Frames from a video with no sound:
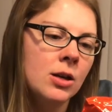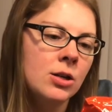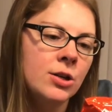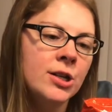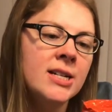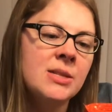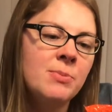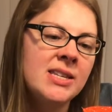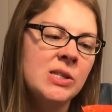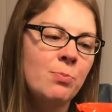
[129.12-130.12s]
Crispy
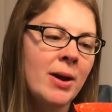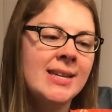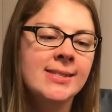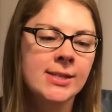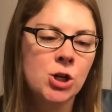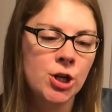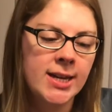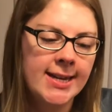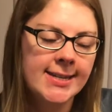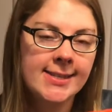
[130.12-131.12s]
spice
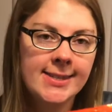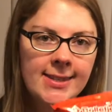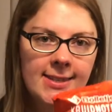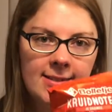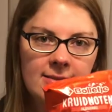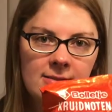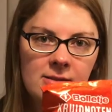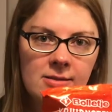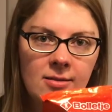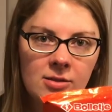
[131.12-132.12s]
cookies.
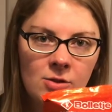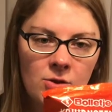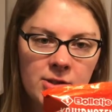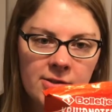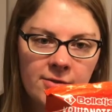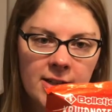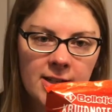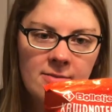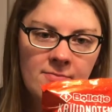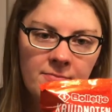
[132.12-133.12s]
So those are fun.